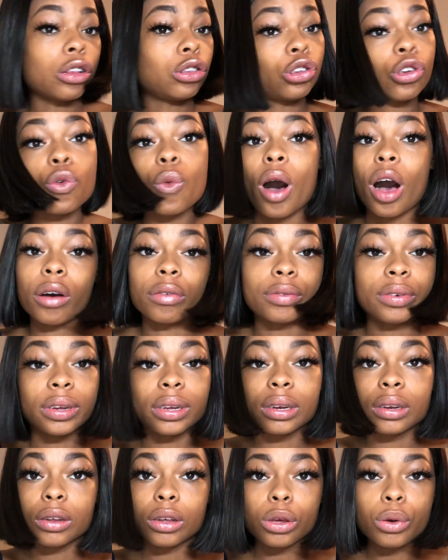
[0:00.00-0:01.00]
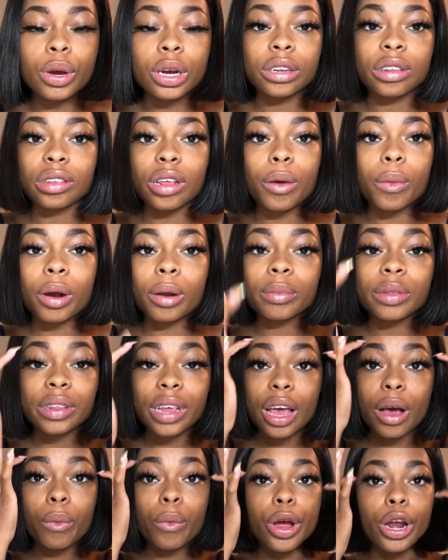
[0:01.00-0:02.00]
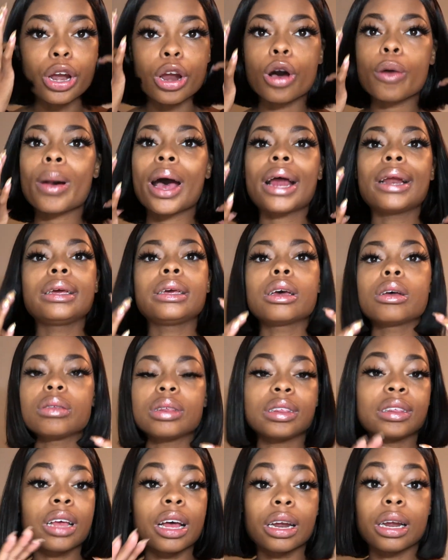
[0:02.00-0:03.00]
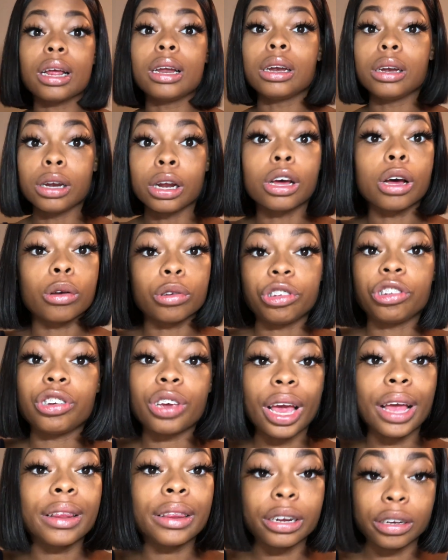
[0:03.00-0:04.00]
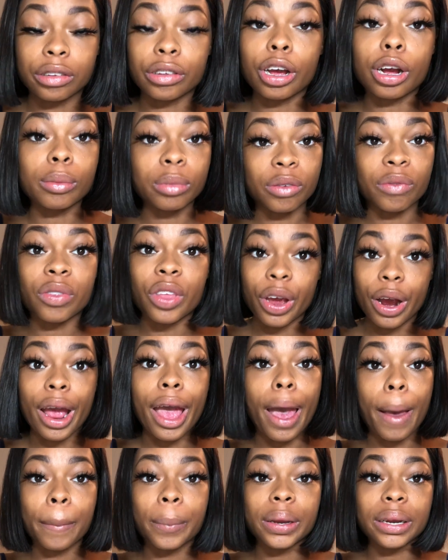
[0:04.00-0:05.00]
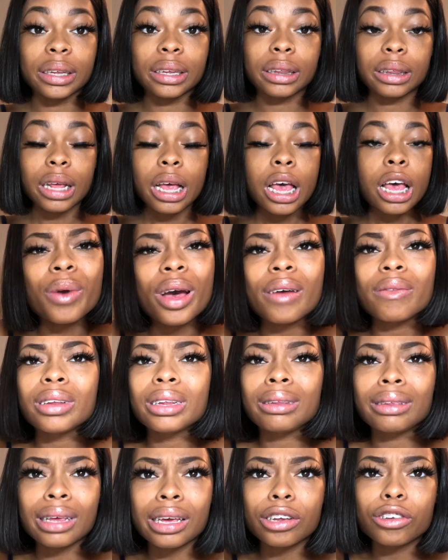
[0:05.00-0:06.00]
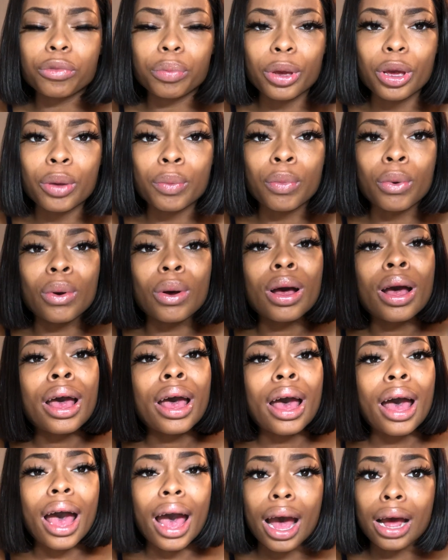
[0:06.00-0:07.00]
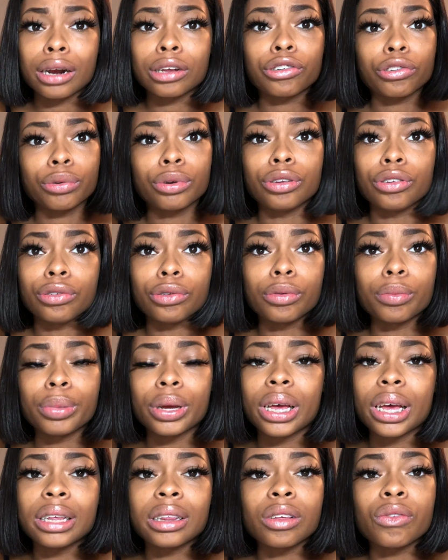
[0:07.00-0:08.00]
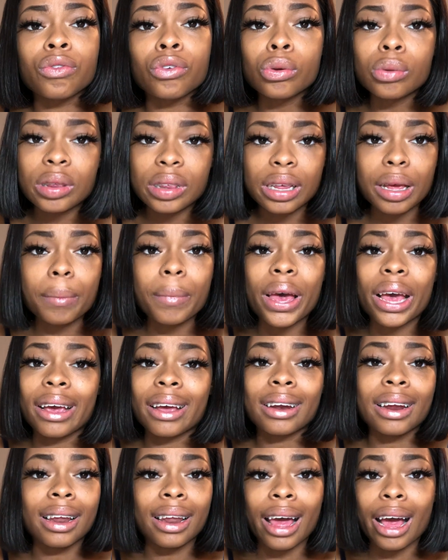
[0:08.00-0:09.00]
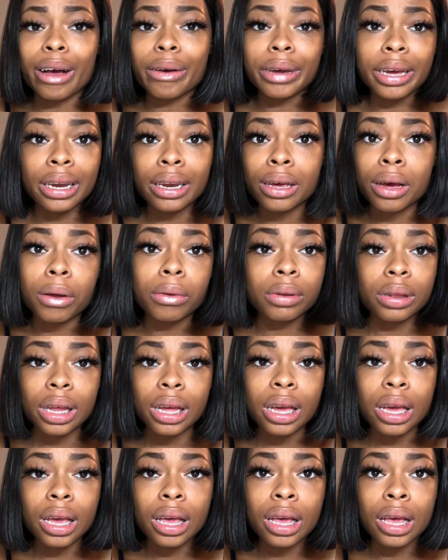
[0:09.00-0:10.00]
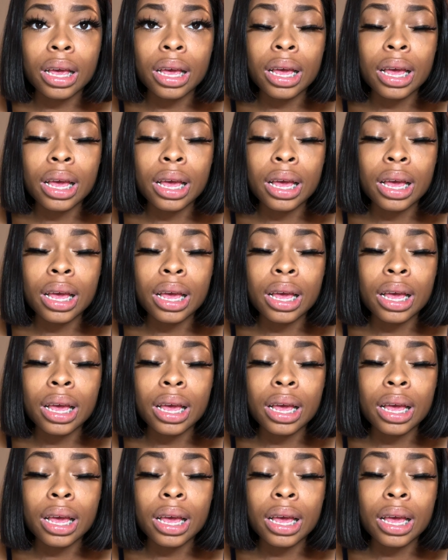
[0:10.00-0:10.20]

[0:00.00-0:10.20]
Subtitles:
too often. You understand what I'm saying? When nobody else is going to negotiate their terms of their happiness. You have to teach people how to treat you, because if you sit back and allow any old thing